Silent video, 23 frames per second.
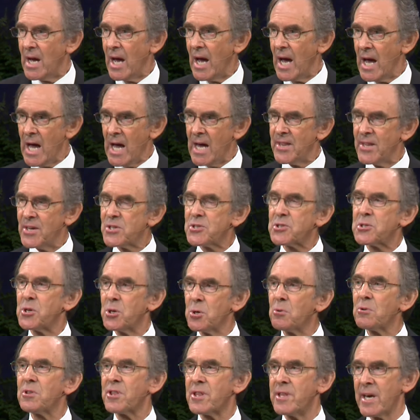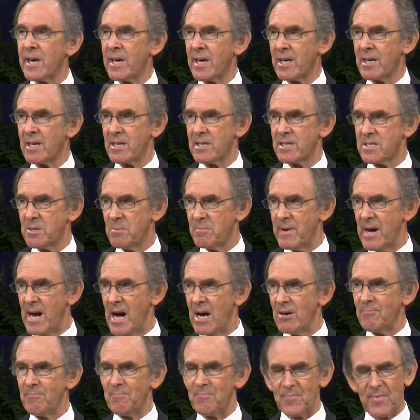And there's two things
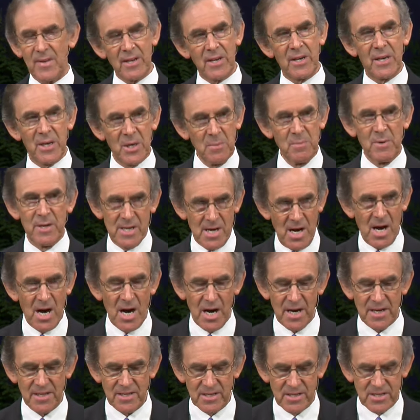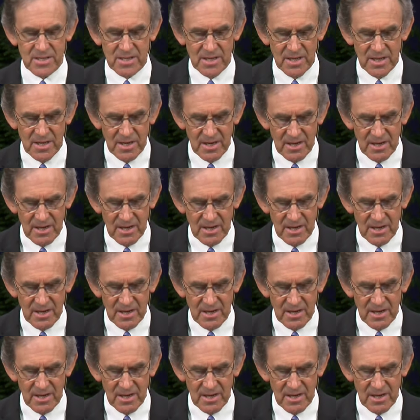about human hearts,